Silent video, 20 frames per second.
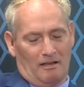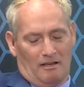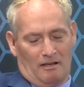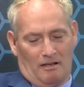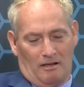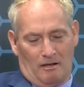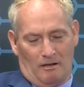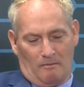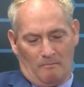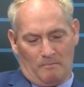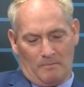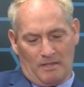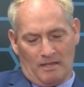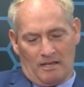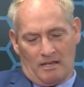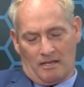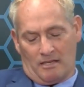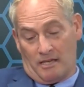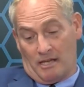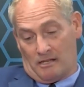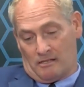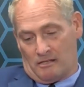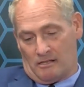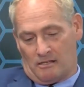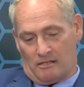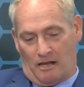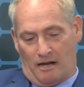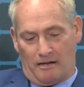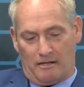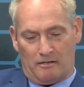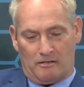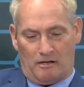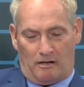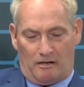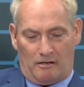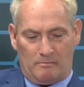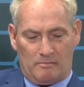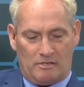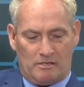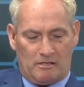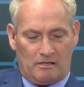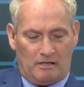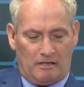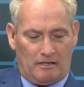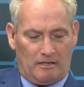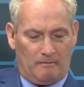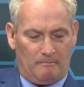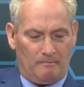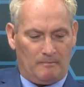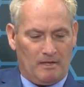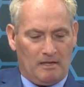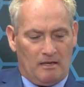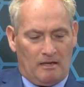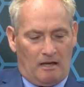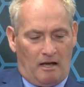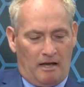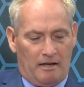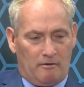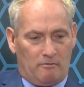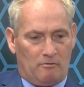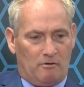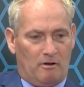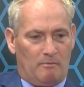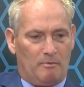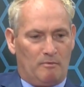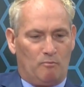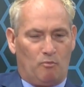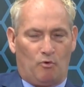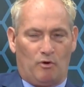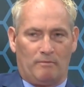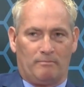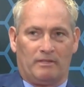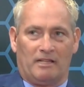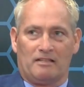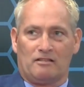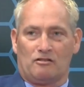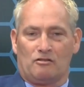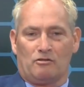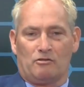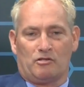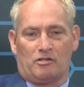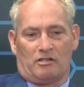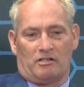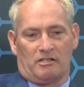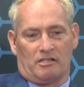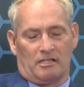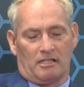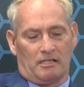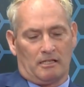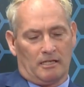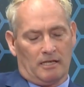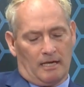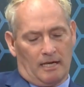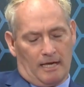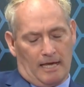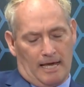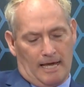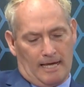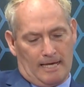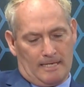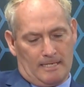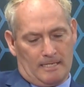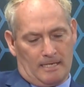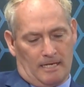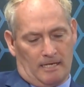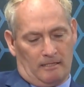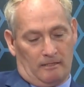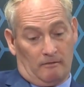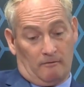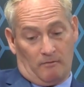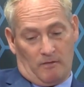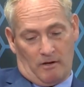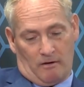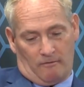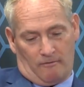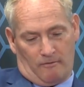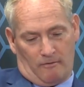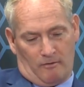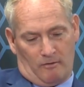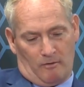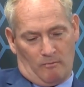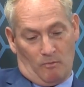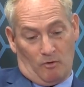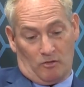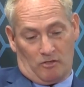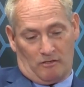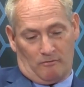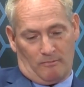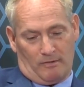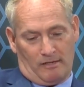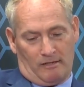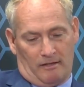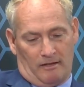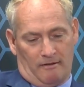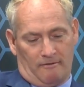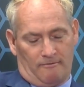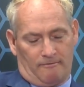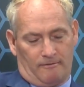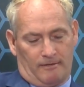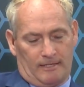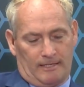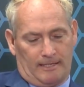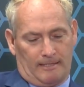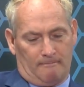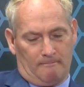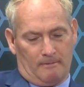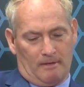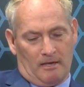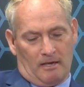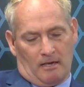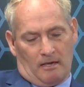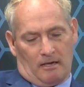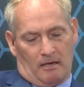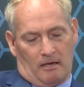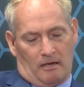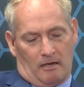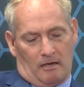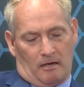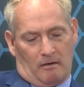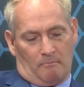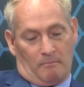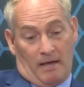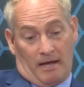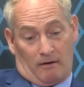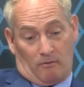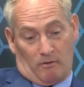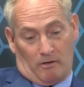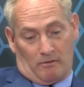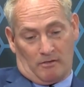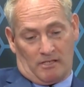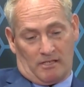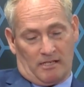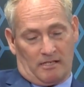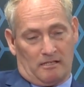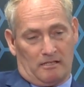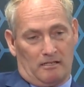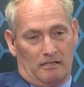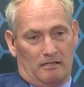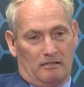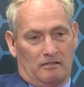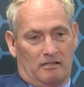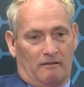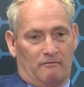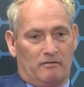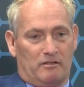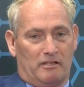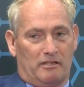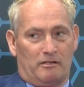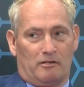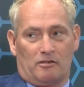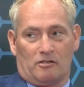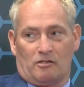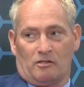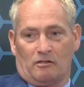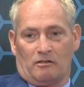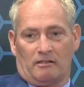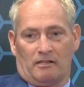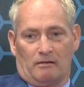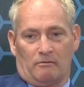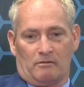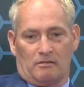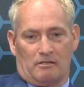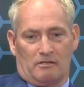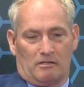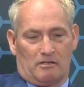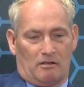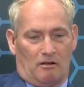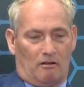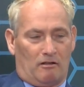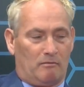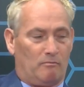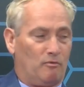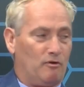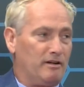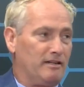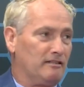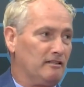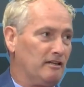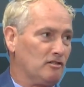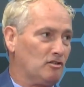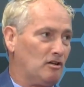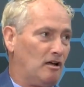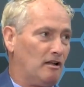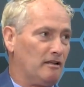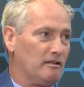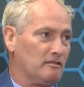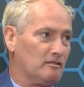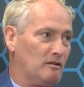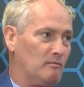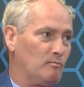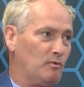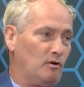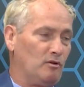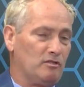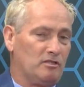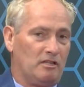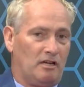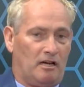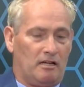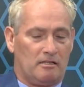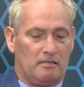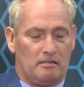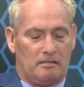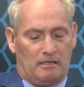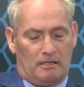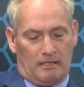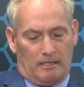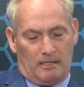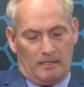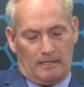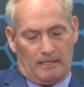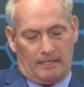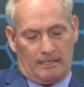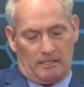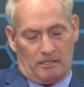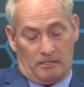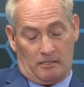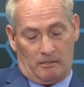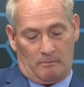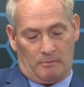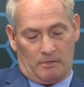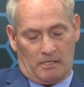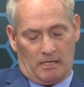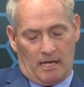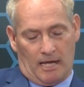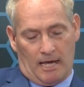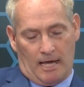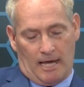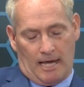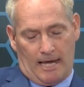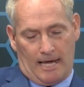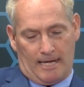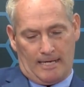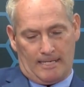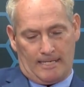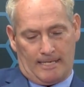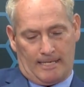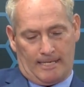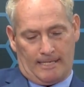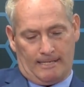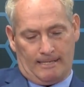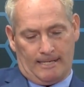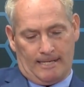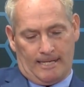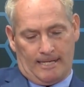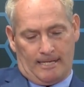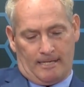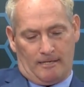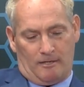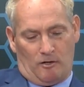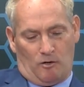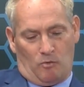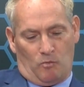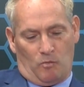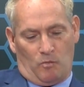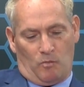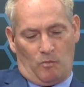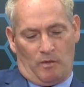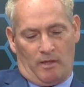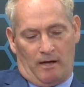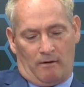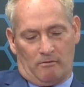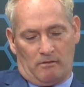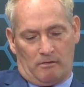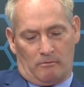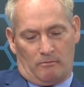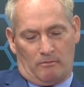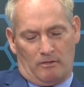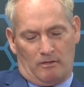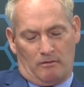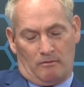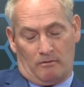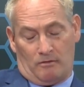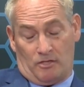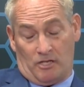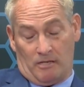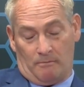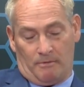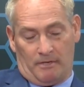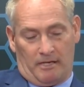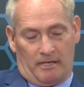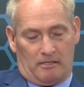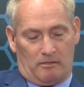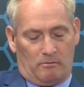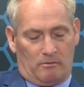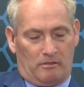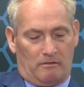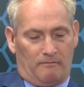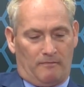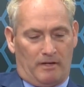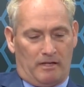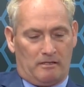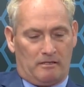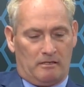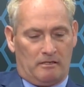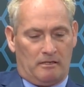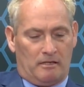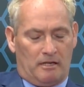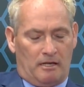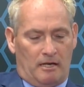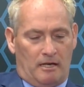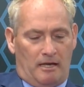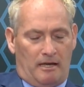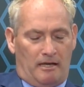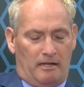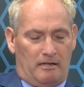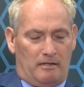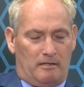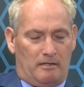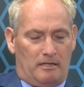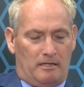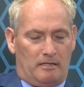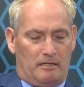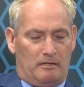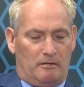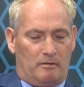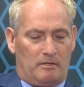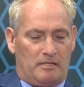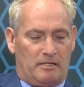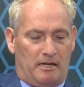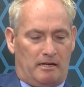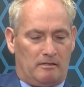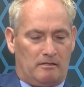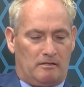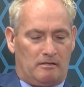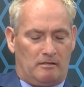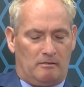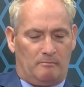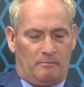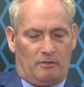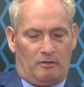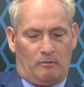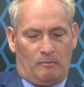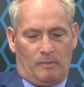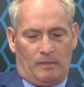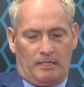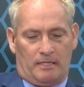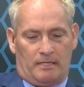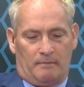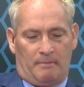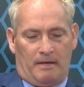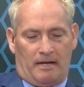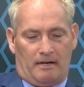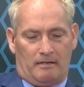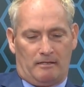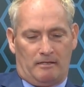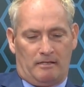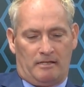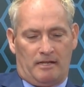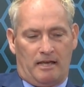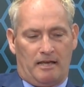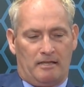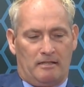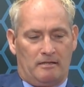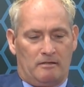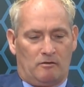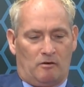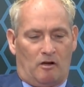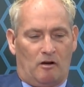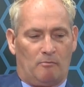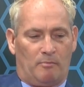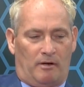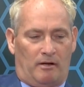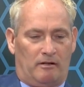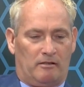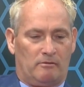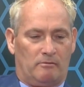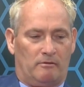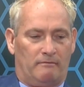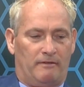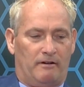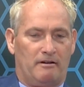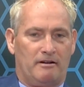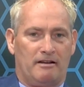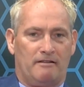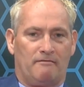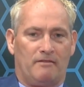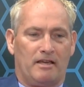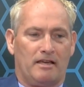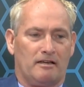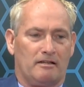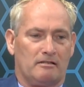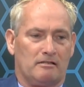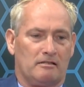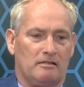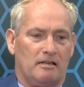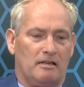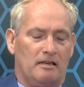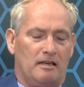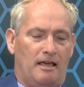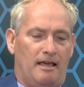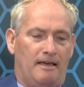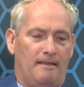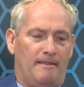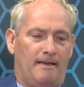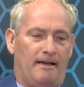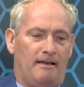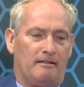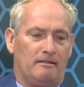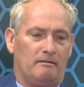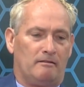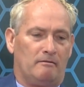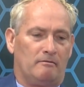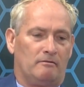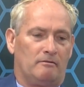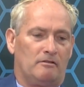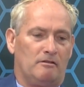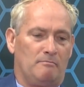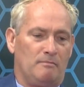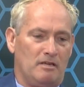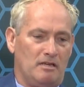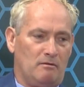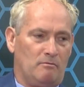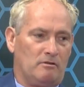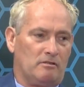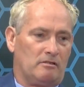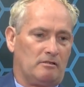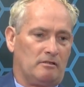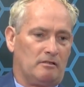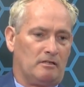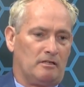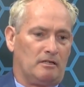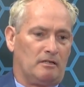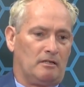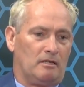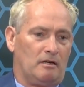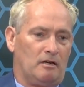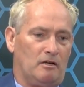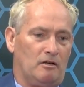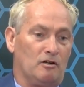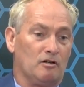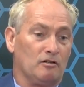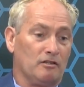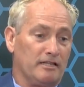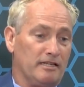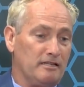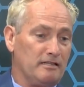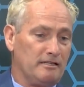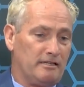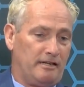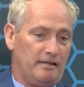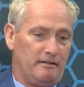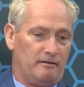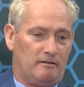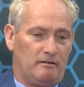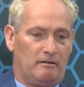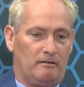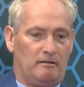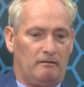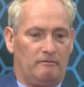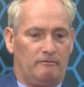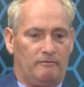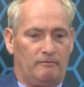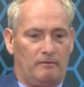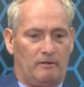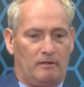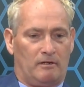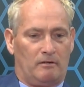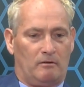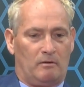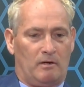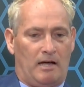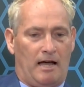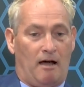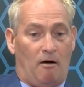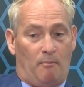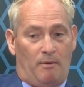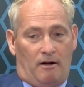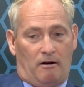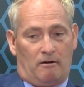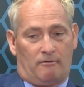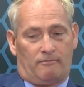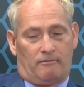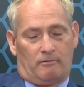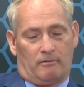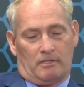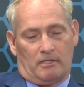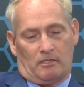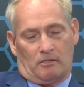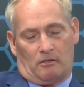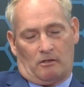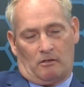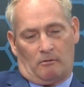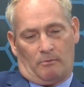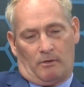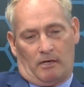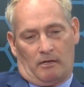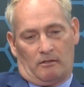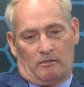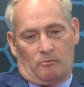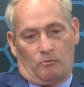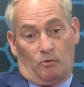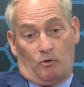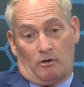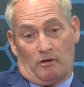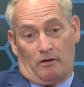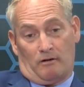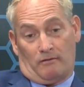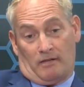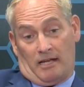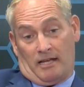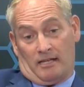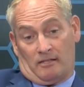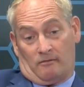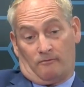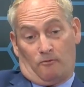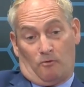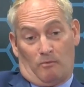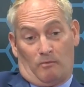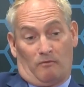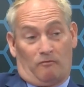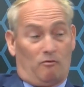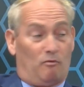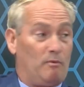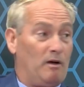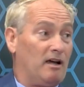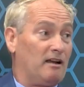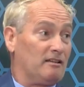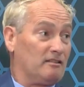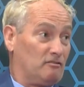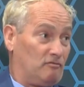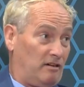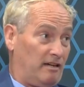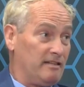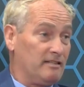Um, yeah, it's exciting times. Um, I grew up in Point Pleasant, New Jersey, and uh, lived there for most of my life. Um, uh, back when I was 16, 17 years old, I was installing marine electronics on boats, yachts, and uh, ships. And, uh, you know, that was when GPS was invented. And, you know, it sounds simple, but back in the day, these autopilots were very advanced. And that to me was a, an early indicator of uh, how powerful these autopilots were as a form of robotics, right?